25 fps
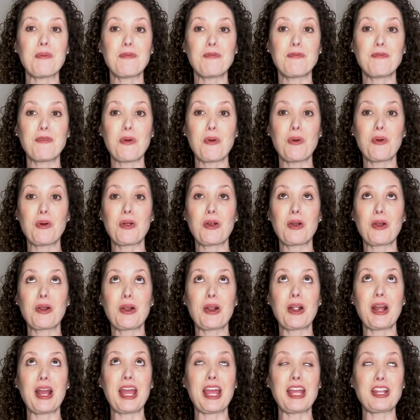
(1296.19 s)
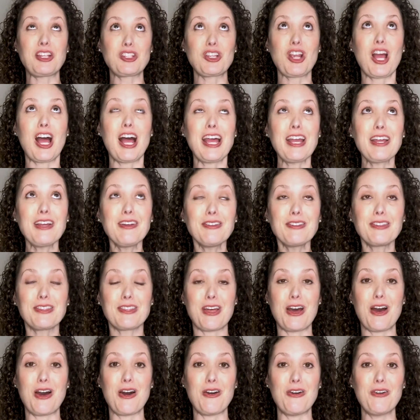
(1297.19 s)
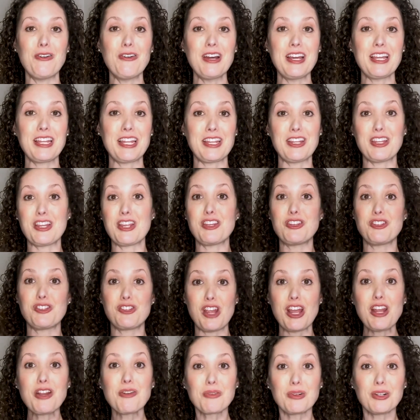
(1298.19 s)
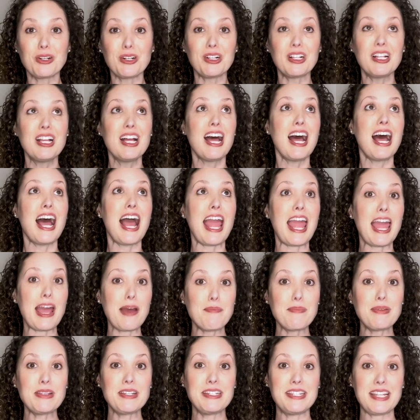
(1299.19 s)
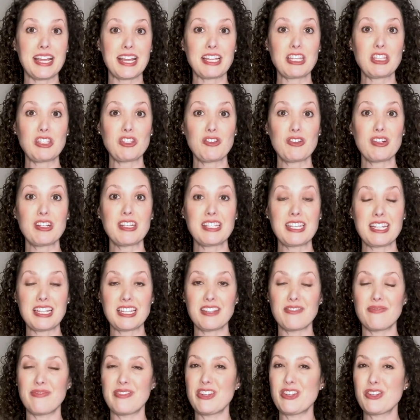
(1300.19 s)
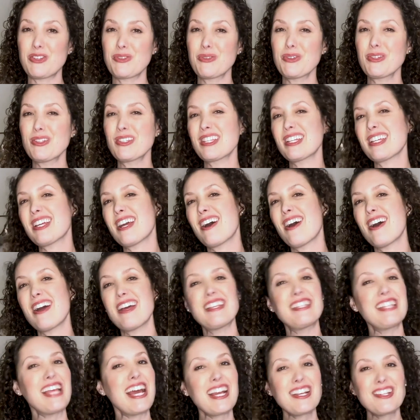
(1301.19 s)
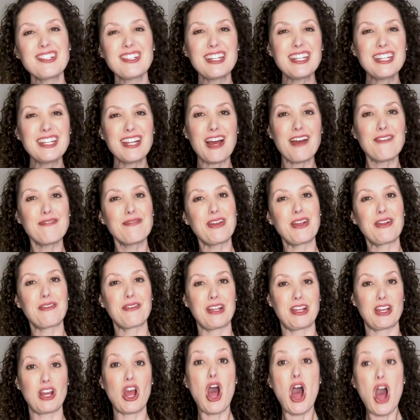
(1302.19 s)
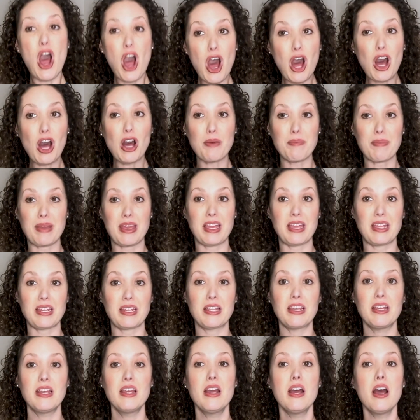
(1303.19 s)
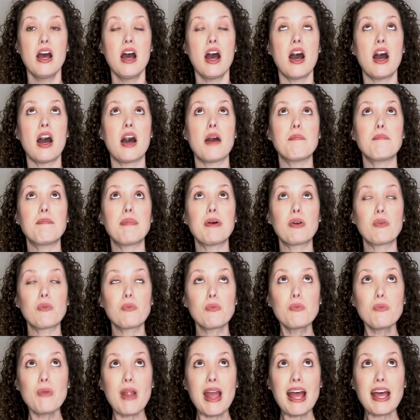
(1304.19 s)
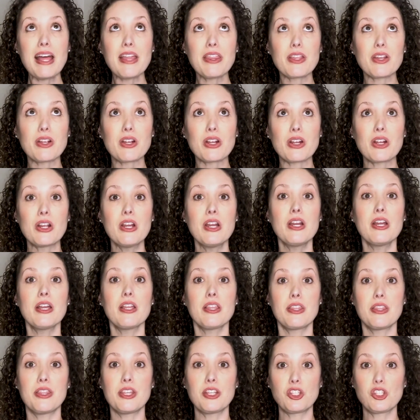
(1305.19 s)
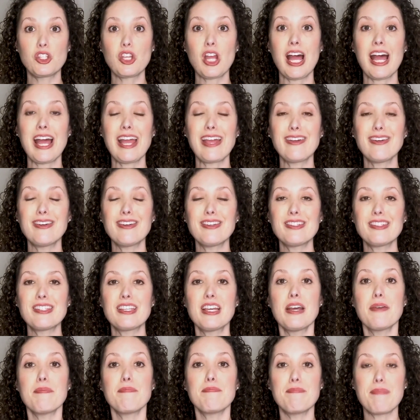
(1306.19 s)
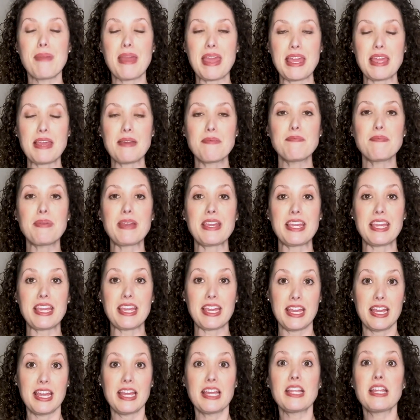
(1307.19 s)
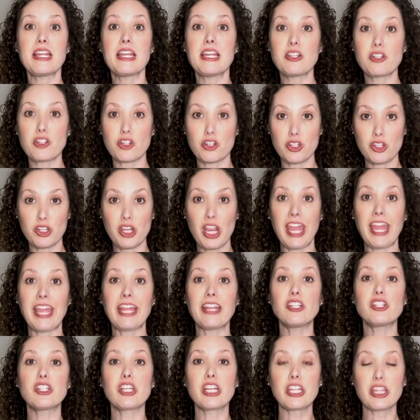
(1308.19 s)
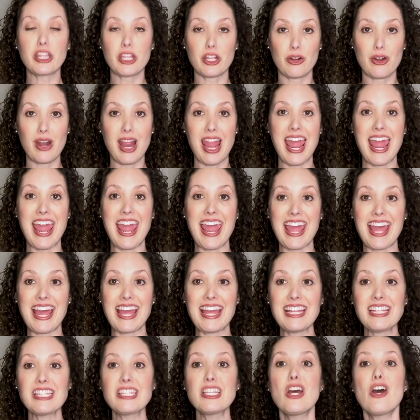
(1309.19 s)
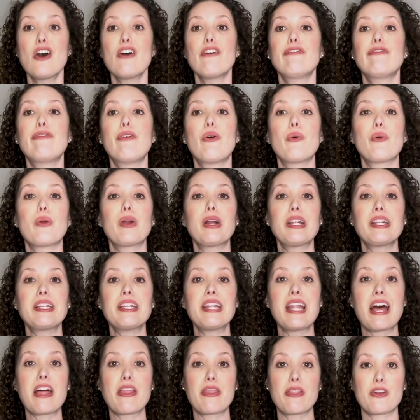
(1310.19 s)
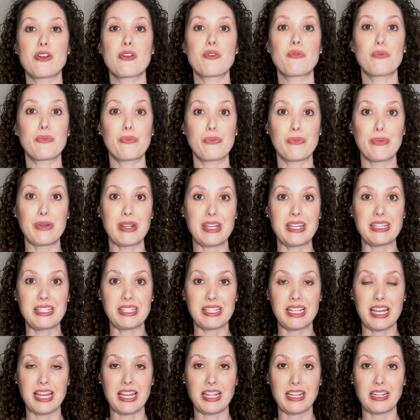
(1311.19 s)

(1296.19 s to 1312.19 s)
For a child though, and in general, ambidextrous individuals is actually not very common, but rather the child may be interchanging their hands for another reason.